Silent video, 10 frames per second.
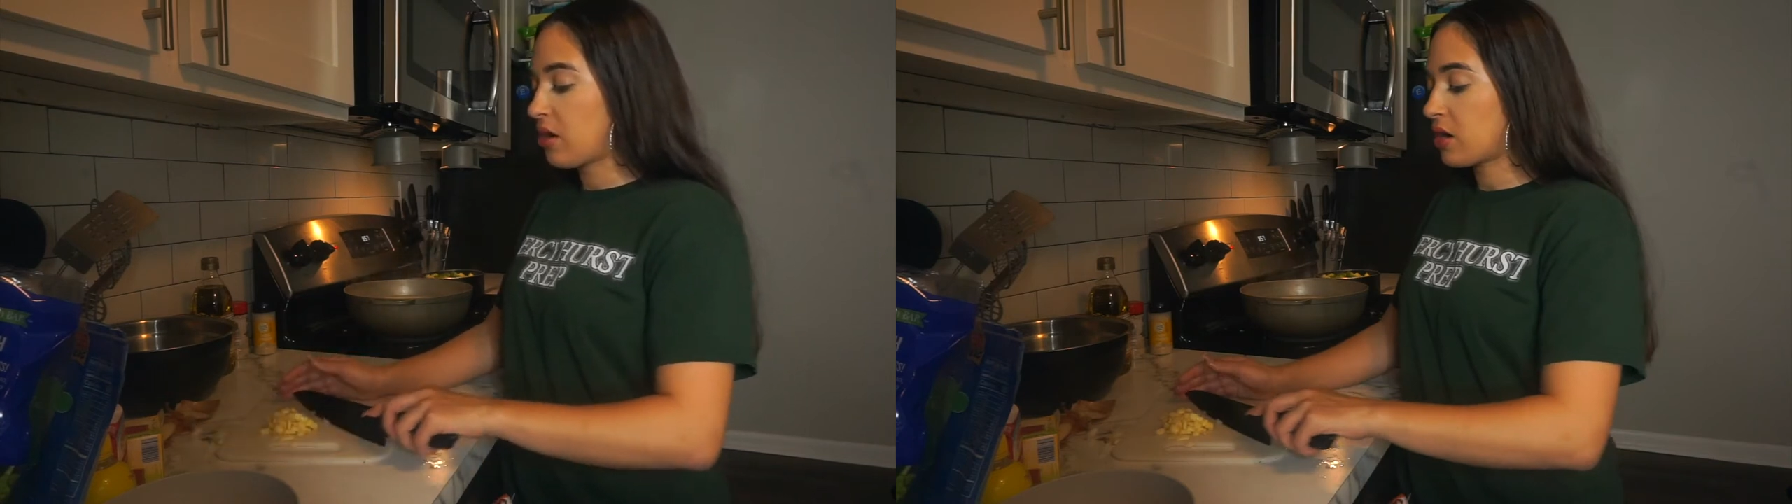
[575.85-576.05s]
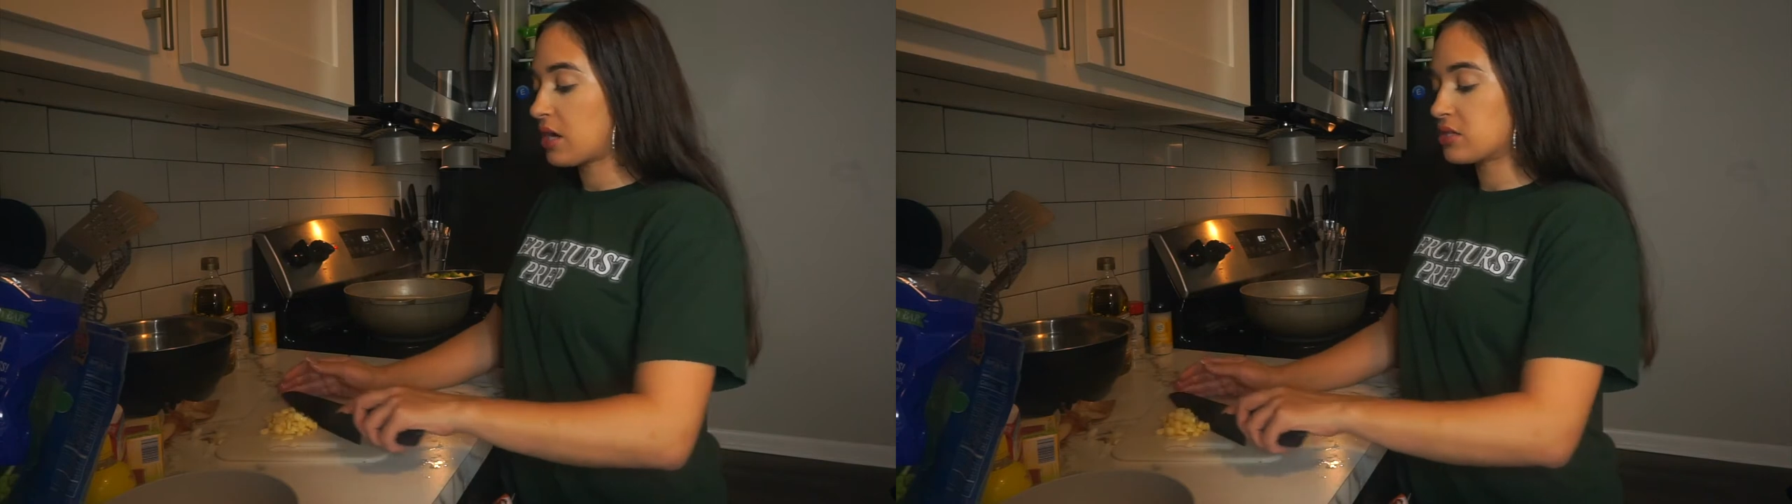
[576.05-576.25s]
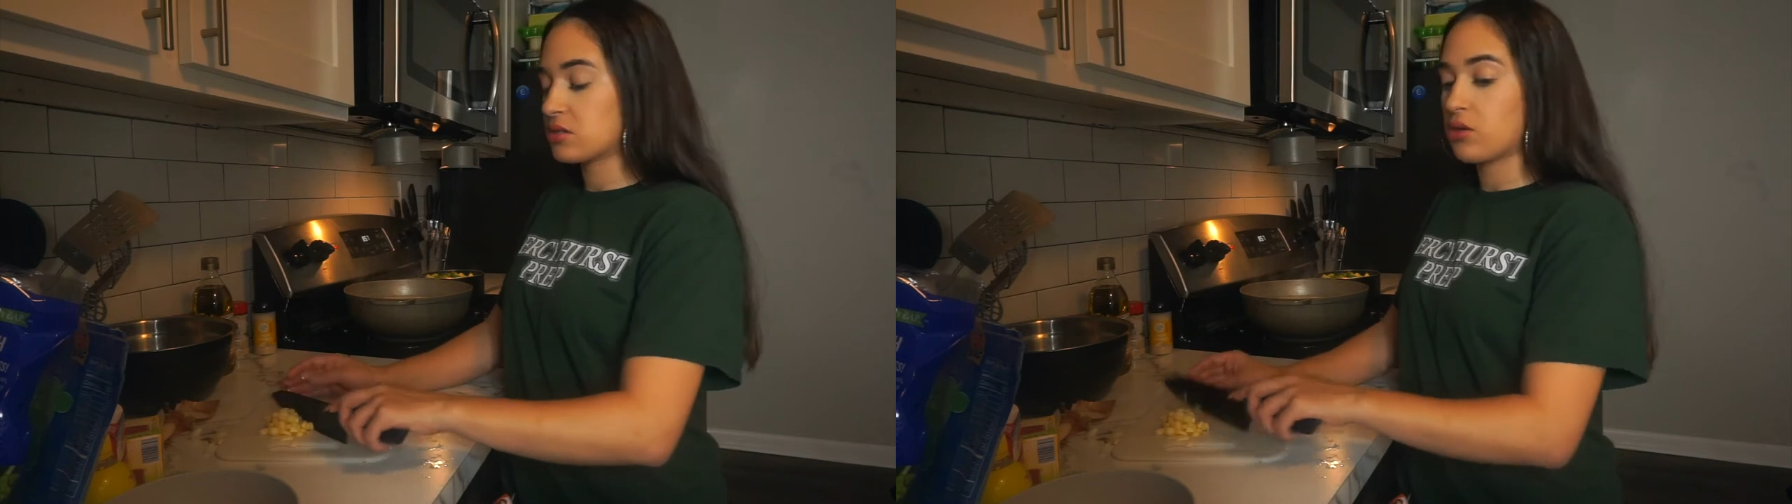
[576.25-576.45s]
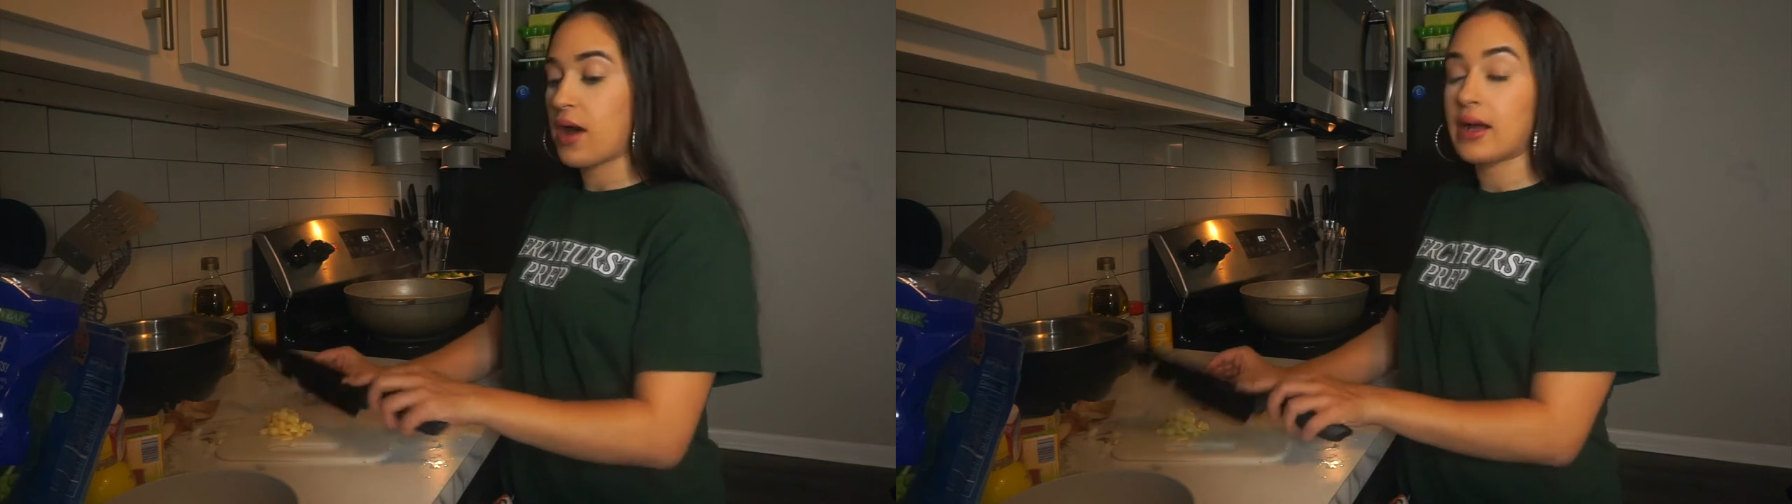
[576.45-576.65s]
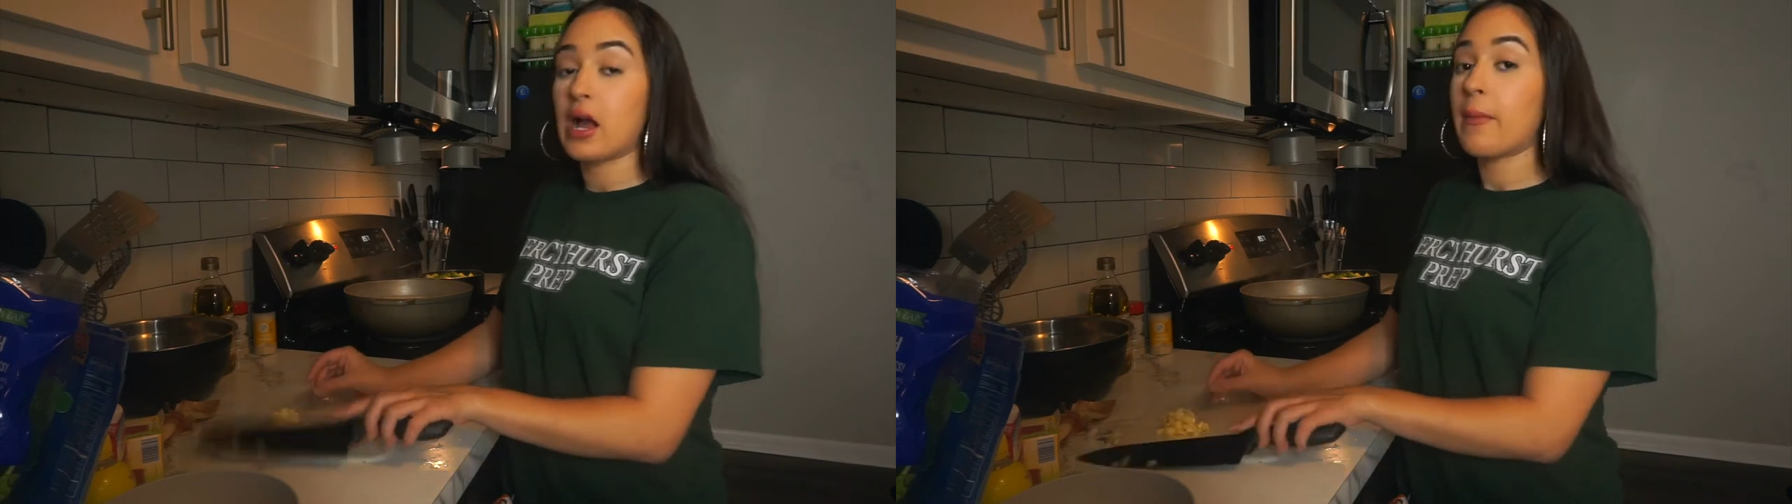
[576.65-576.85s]
Okay, so
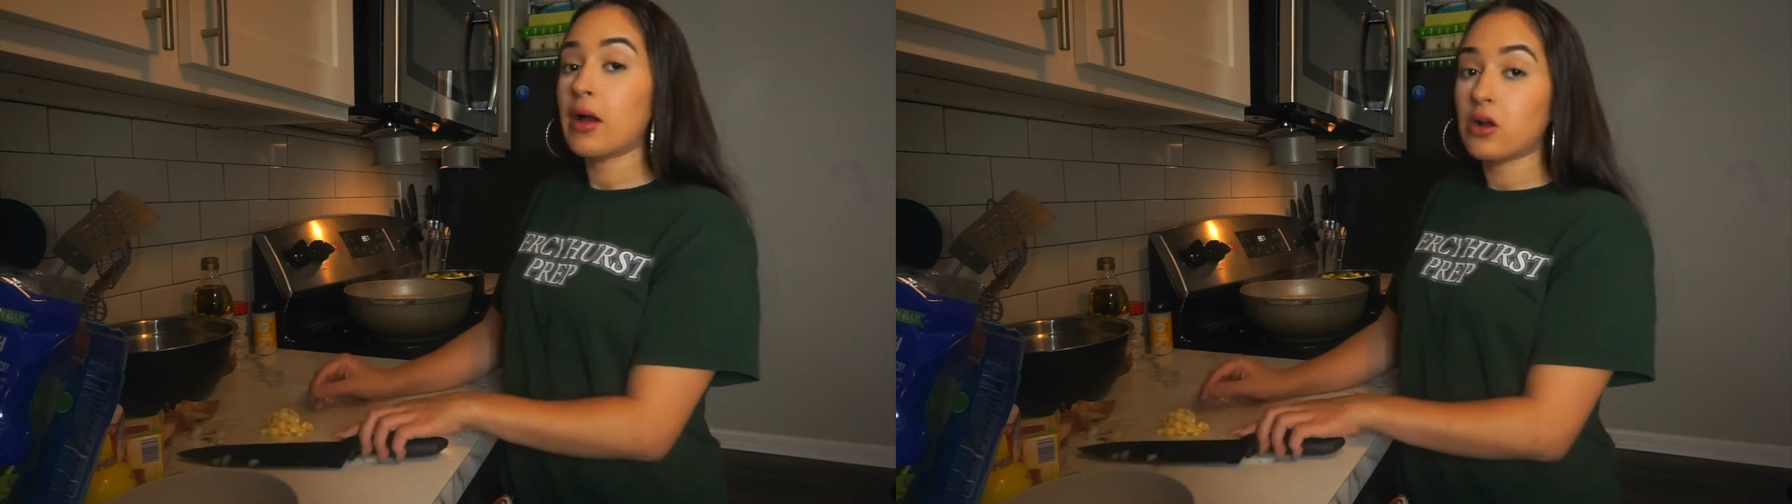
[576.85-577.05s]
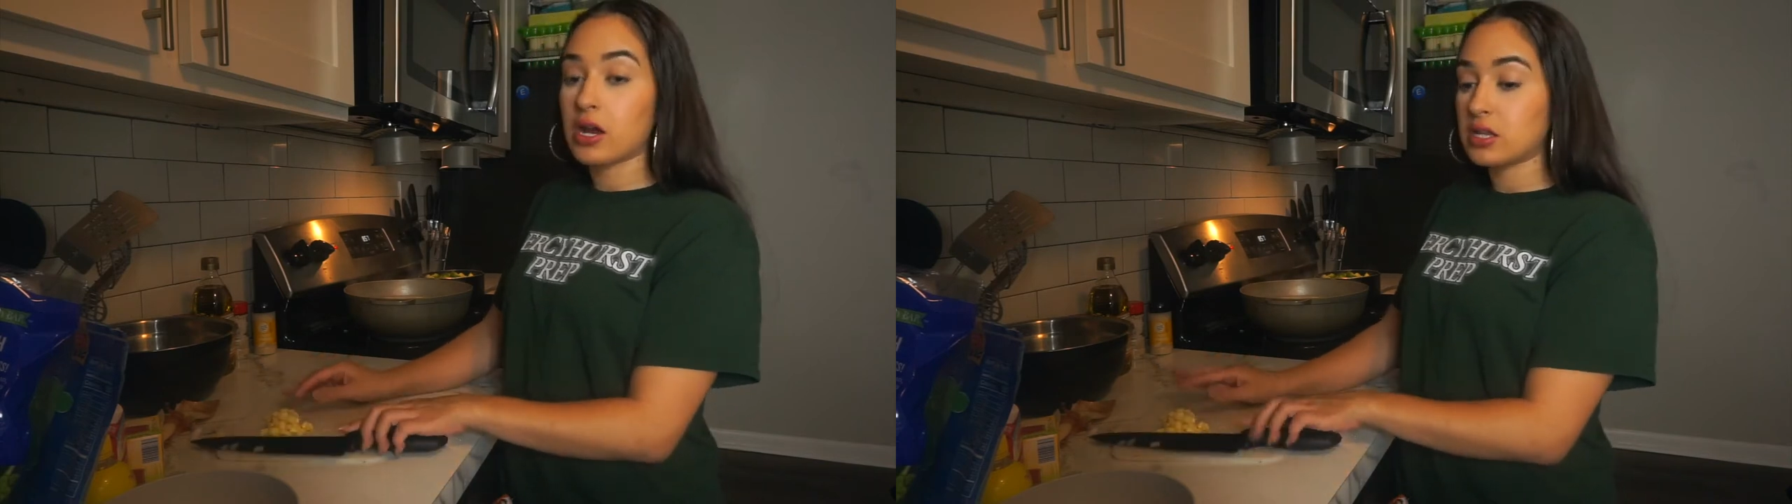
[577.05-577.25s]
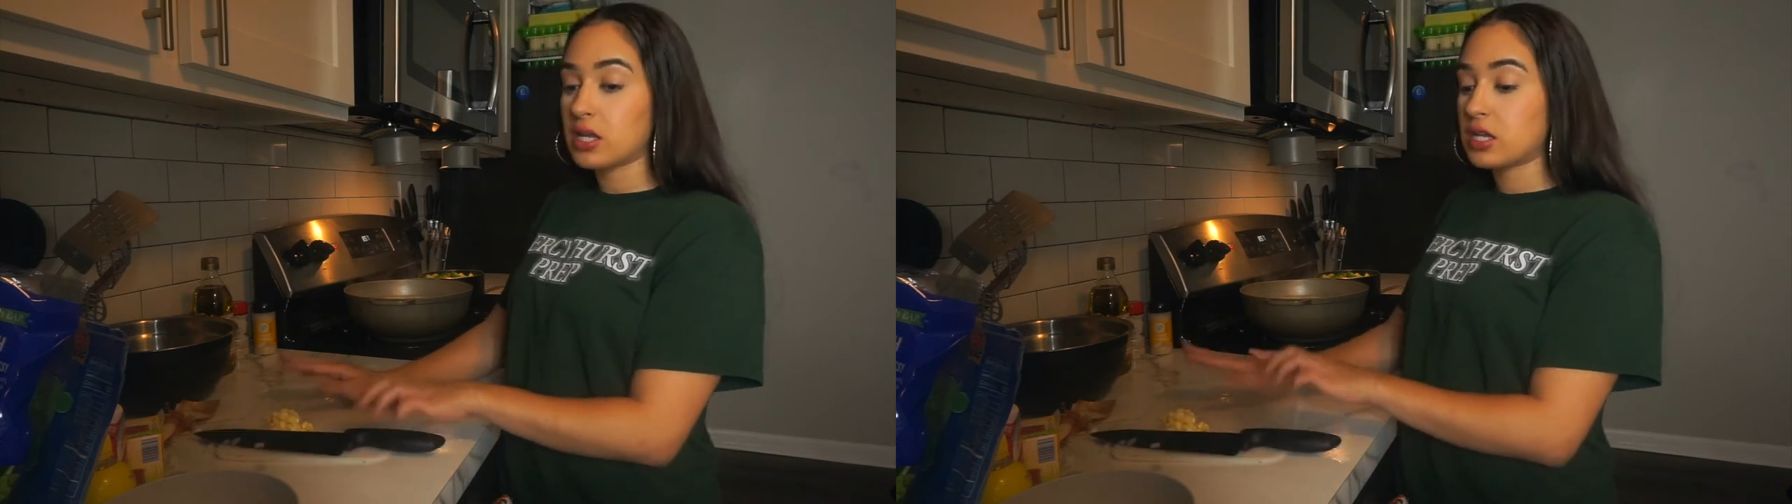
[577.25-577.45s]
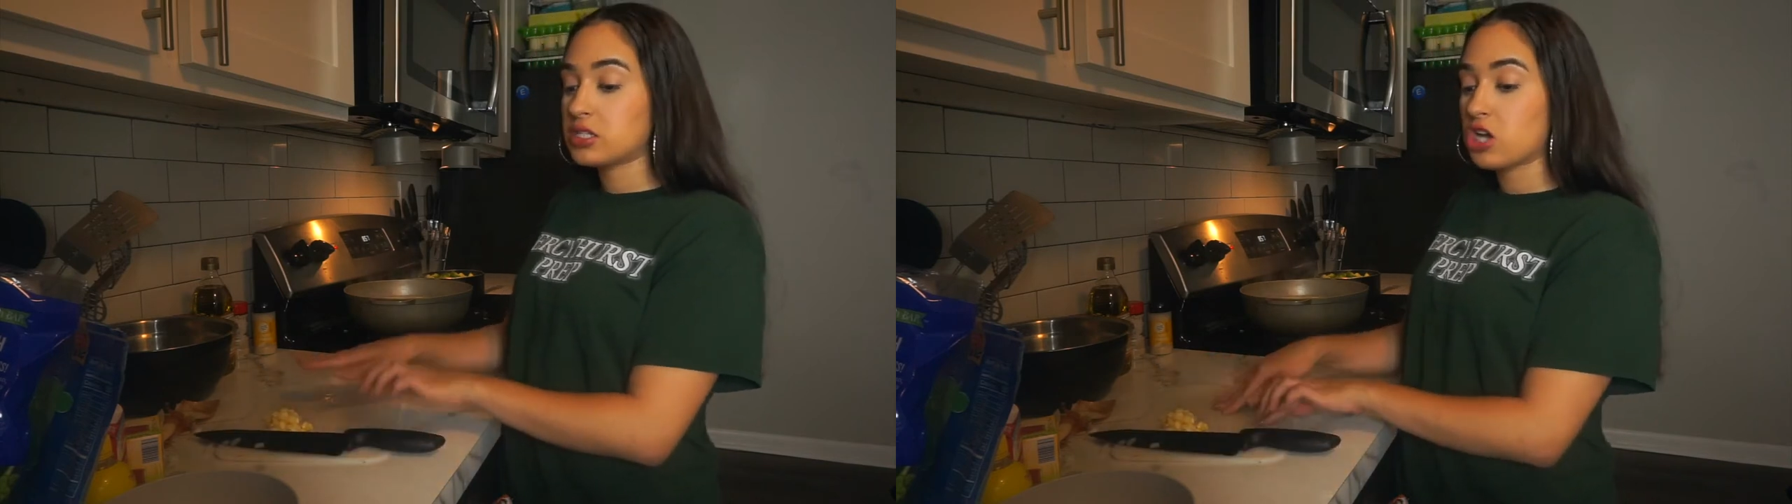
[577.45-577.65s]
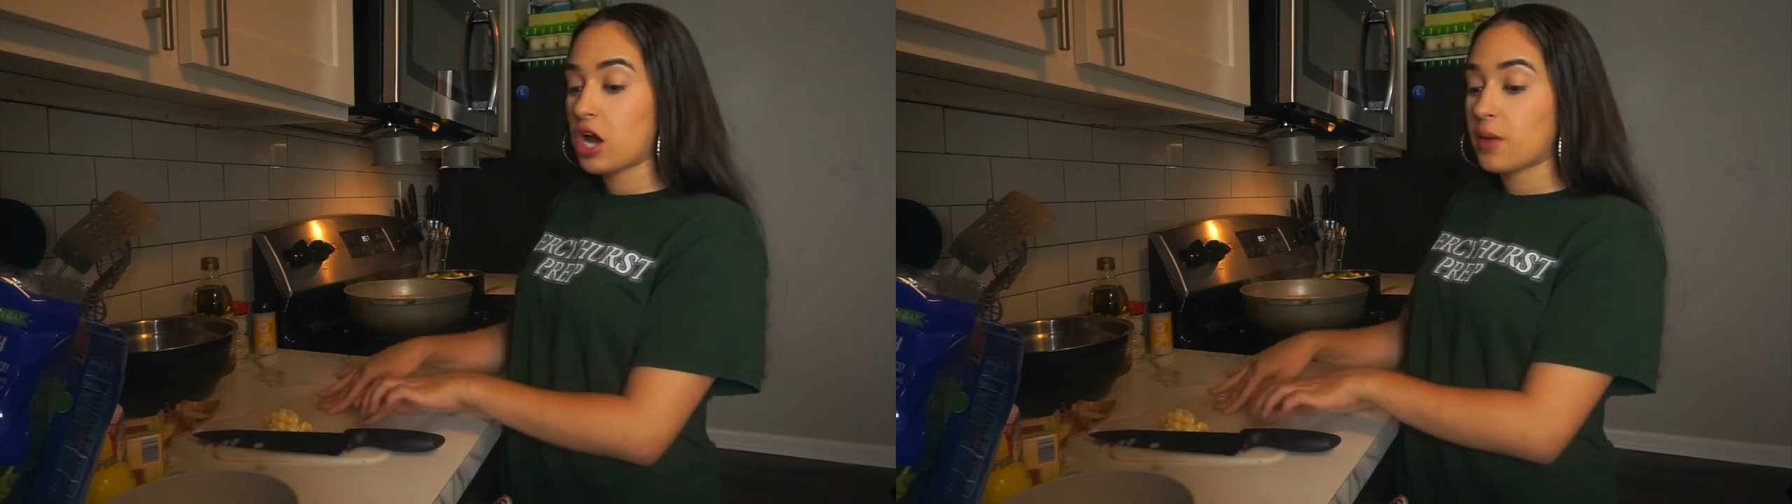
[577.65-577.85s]
I got my garlic
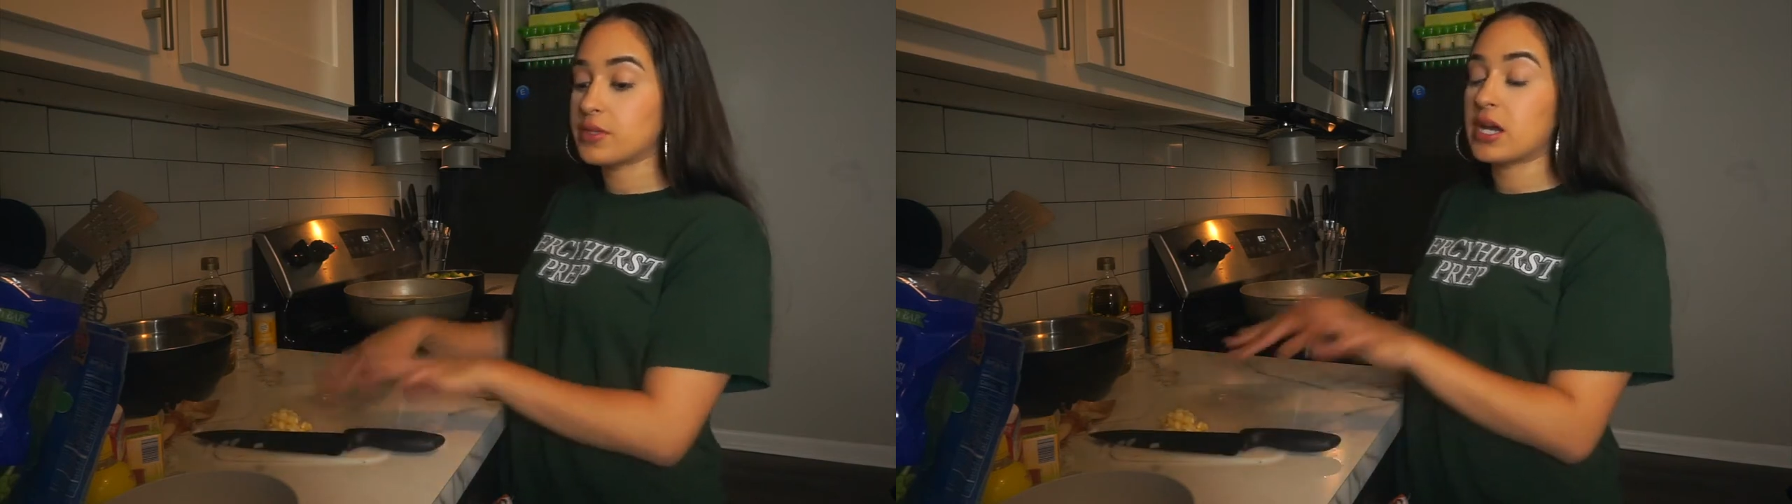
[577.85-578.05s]
chopped,